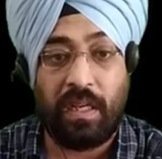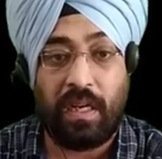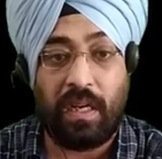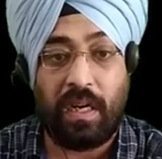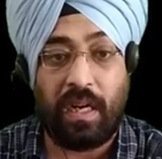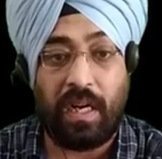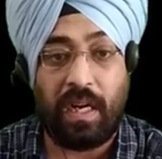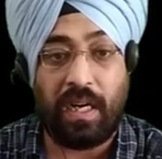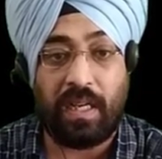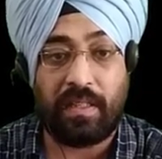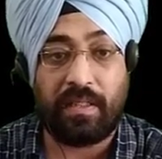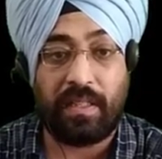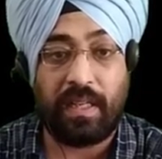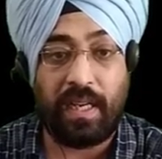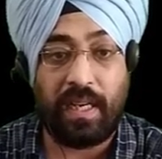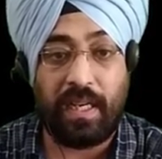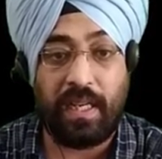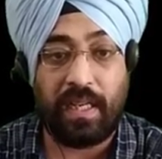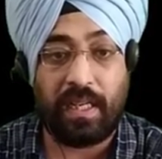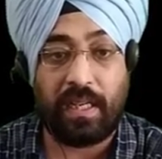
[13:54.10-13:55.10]

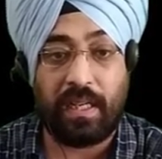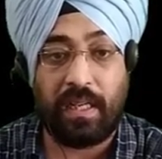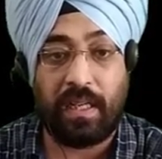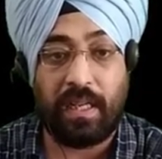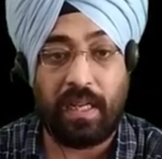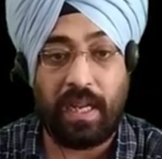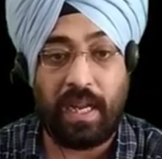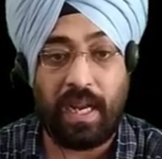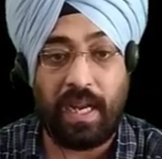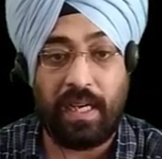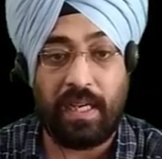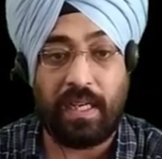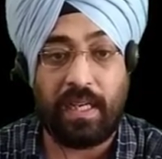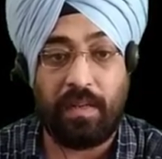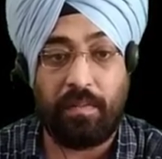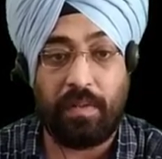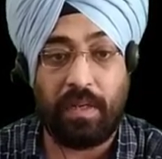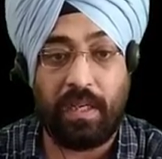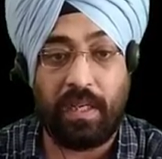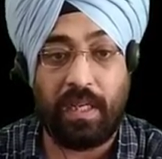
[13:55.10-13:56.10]
arsenic,
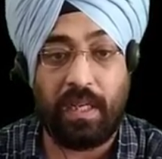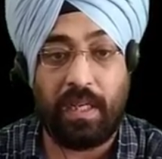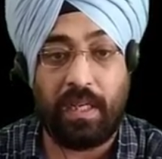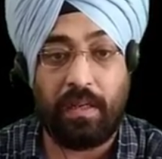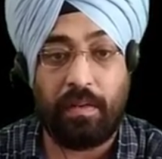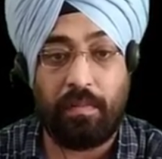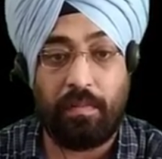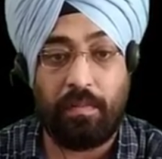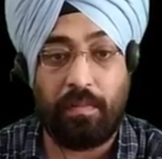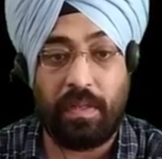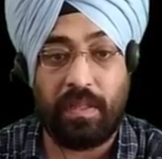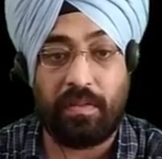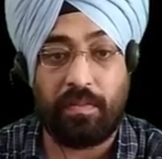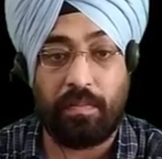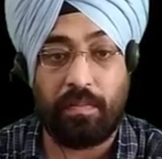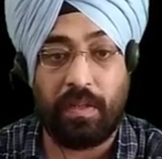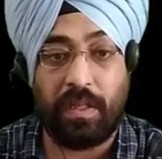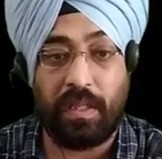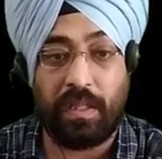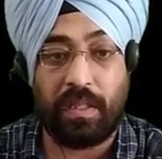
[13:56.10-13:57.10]
antimony,
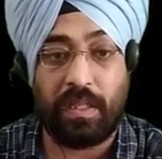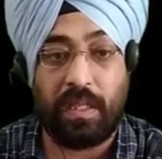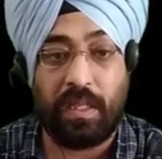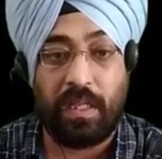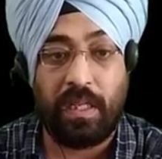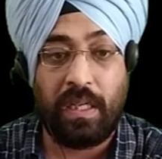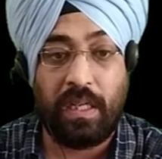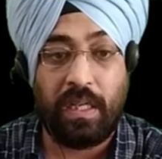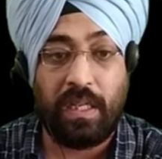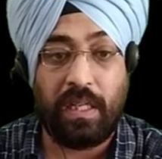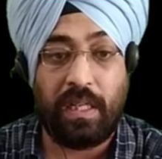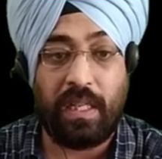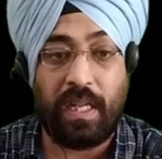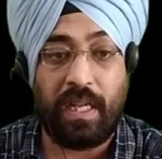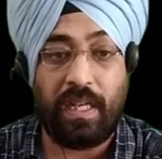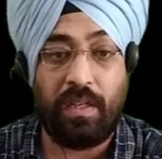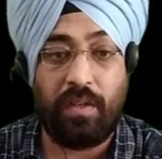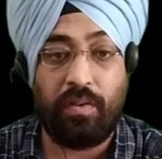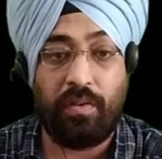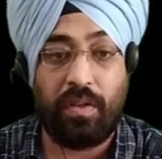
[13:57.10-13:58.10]
bismuth,
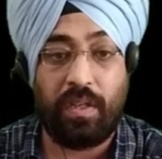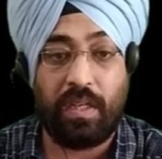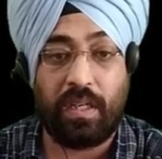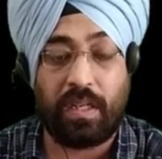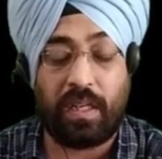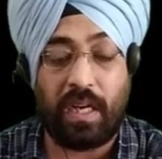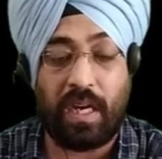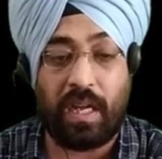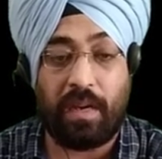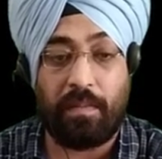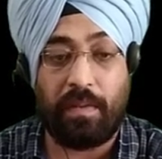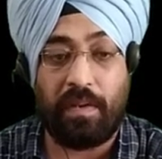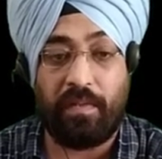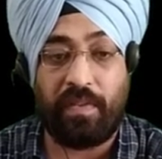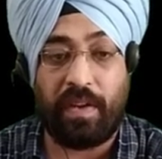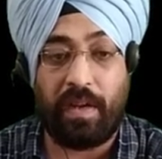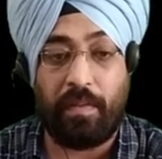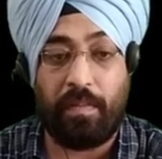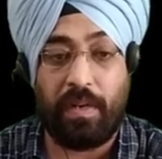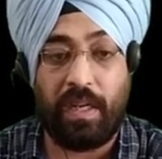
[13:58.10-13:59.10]
then your carbon
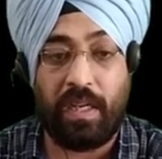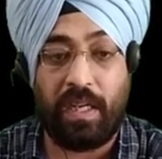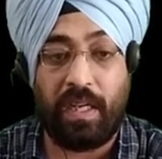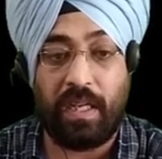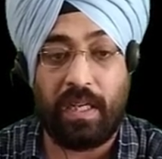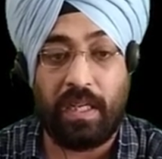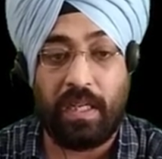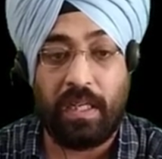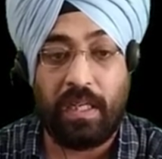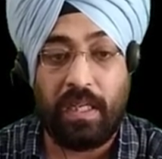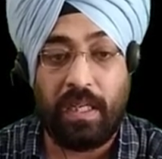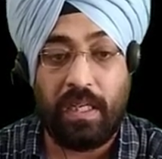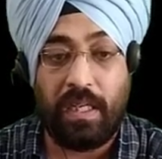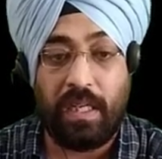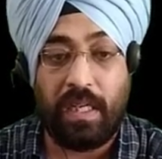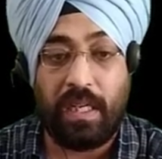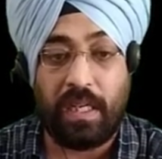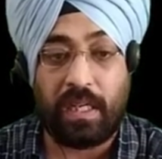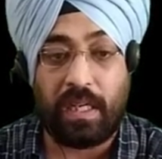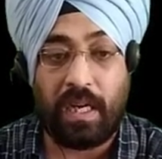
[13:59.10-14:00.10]
family,
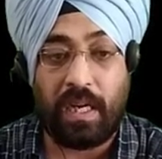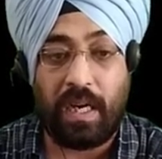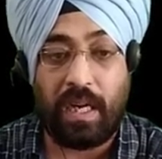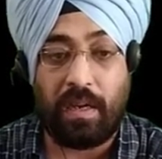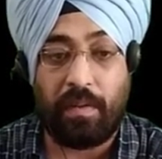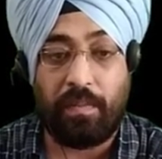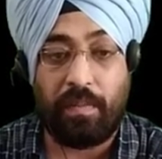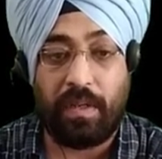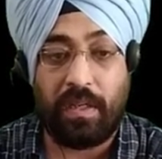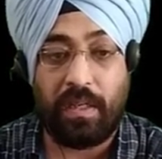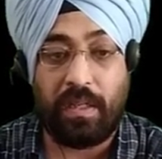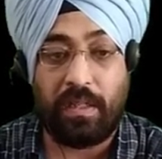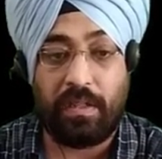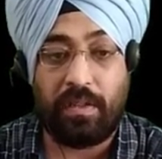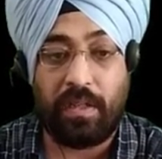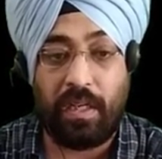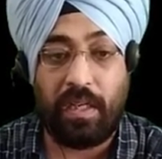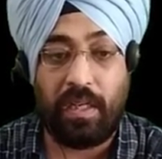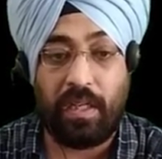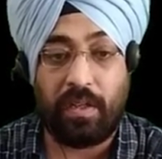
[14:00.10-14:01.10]
a carbon,
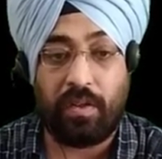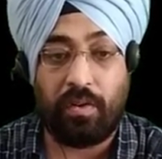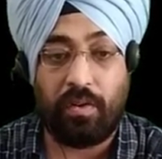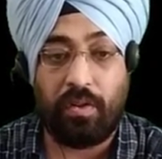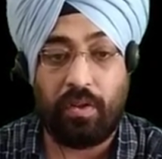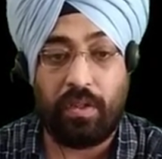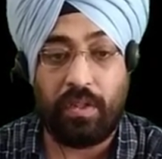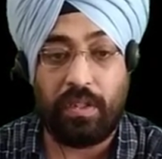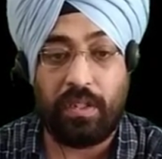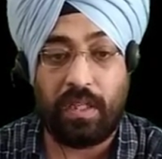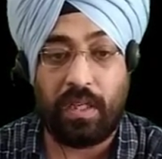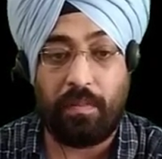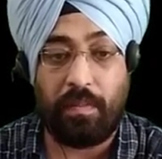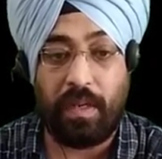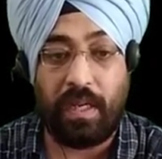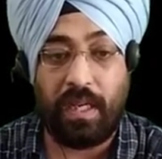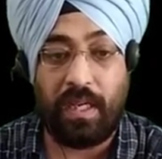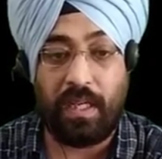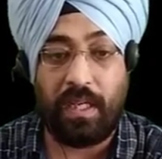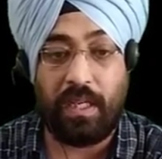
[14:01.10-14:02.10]
silicon,
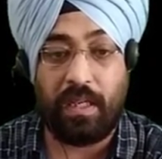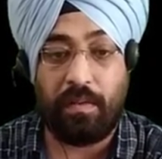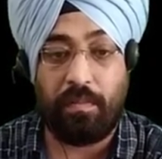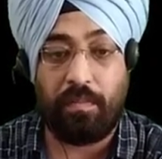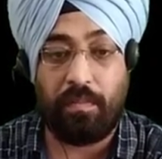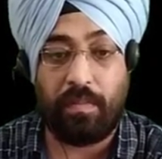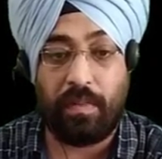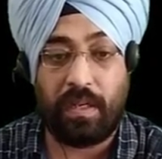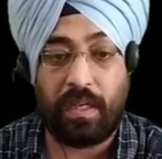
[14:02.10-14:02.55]
germanium,